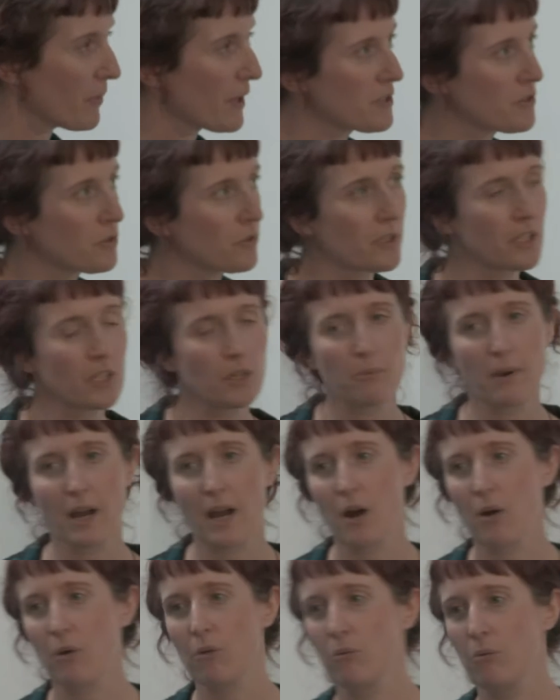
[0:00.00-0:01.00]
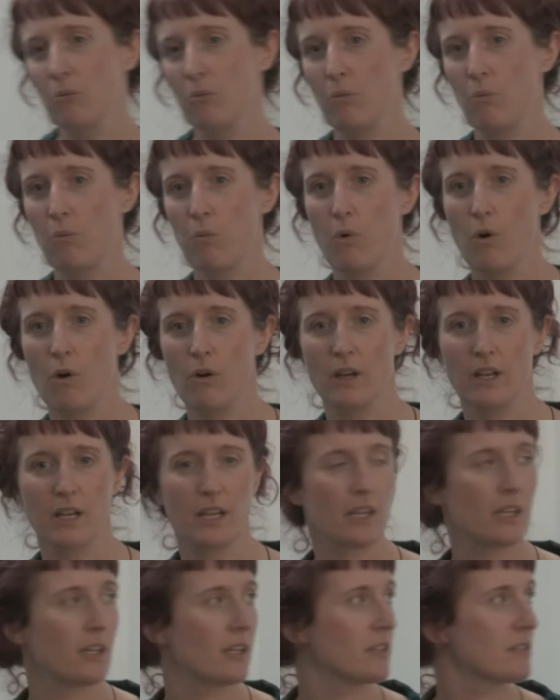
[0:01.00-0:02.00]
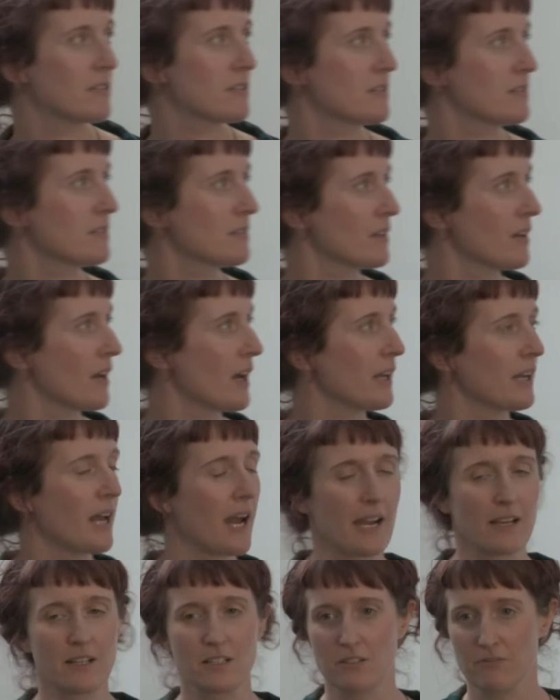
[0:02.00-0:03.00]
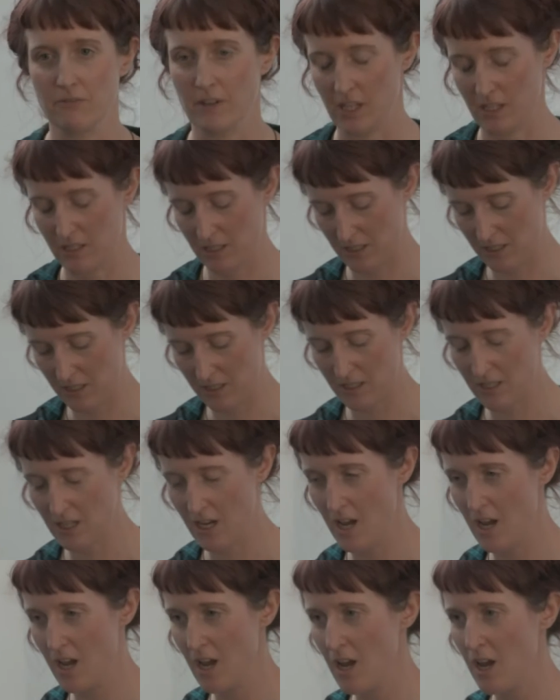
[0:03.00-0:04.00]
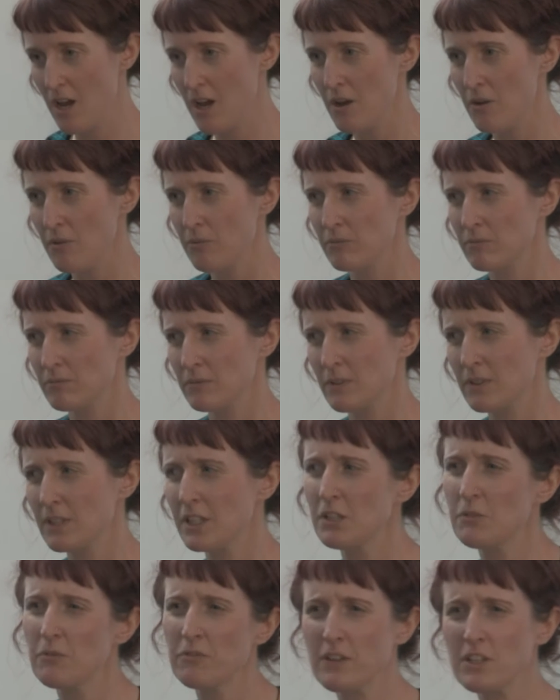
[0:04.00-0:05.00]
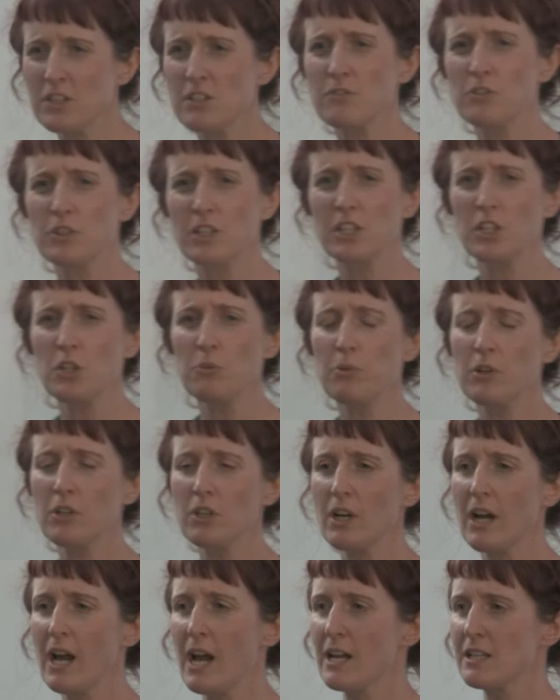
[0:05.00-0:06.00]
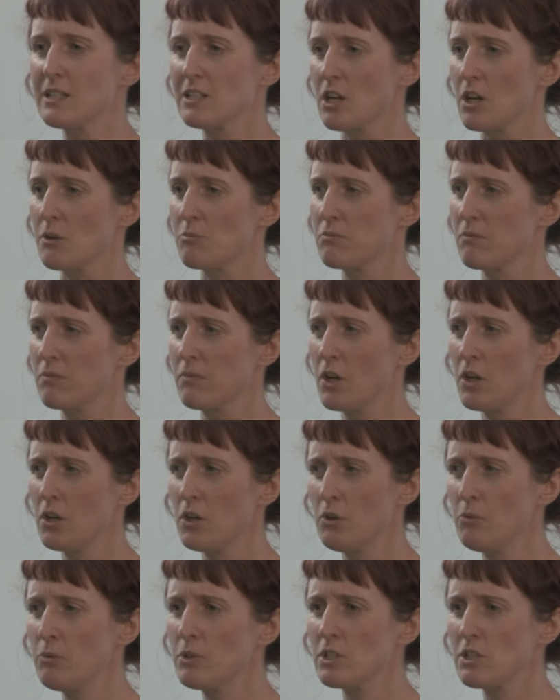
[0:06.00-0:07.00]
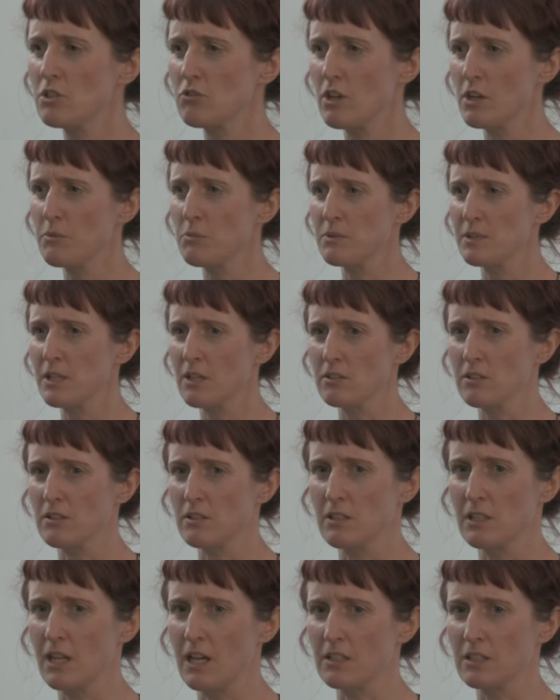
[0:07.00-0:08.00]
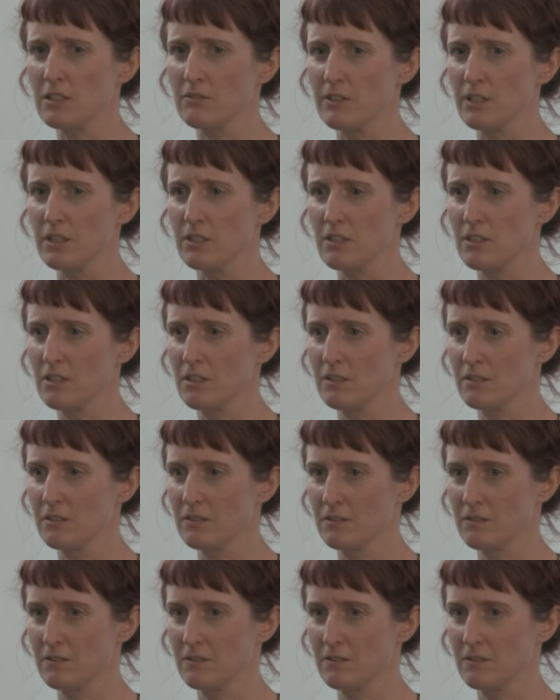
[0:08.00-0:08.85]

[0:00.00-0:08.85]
by talking about what is an activist. Can you put your hands up? Who would describe themselves as an activist?